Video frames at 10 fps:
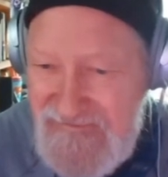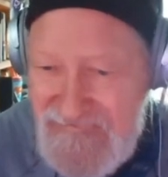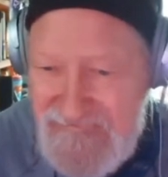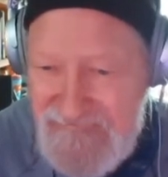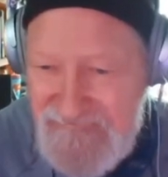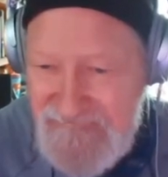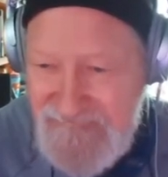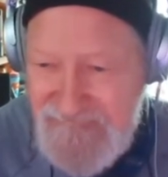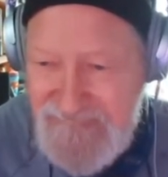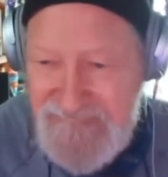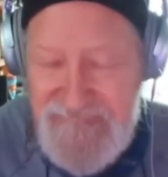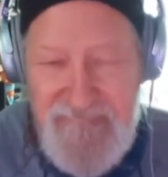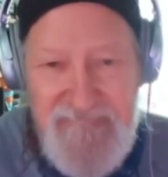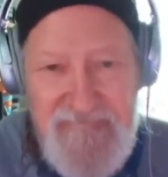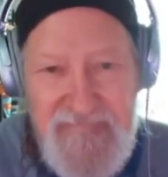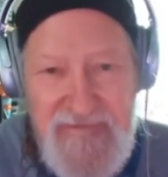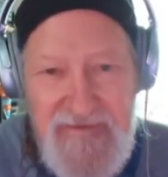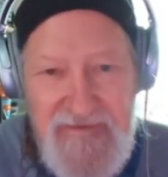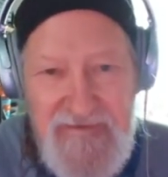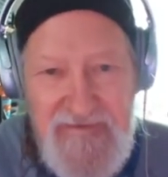
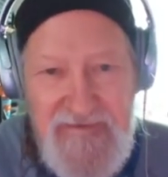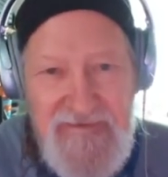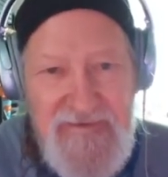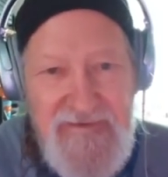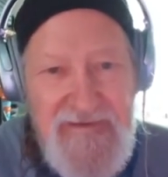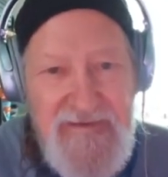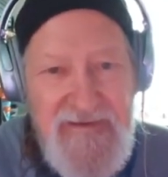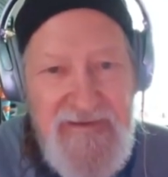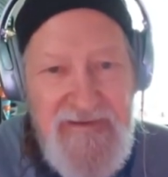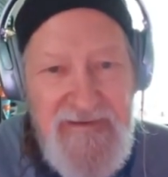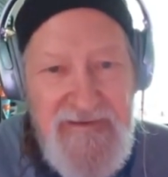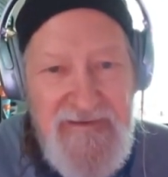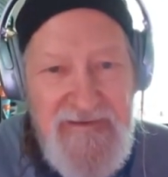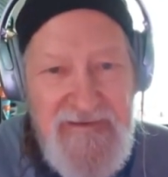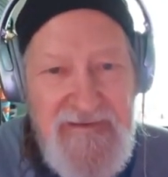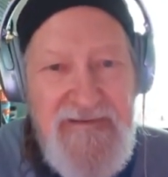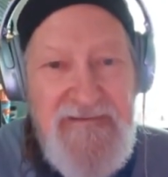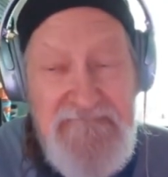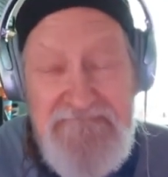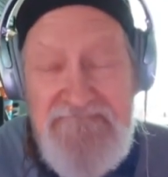
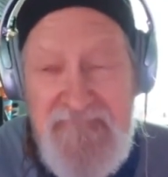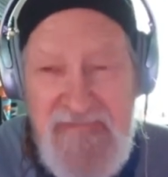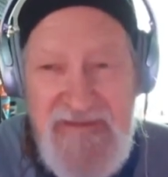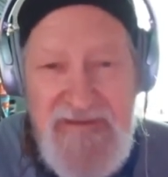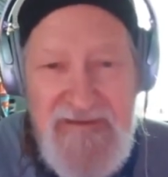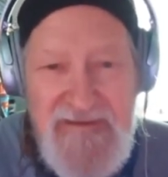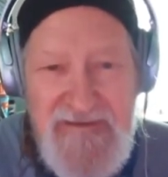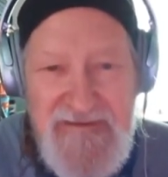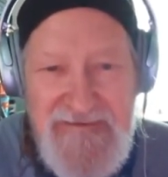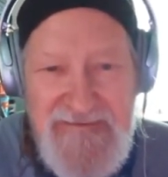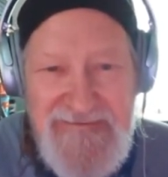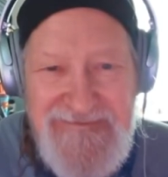The person shown says nothing.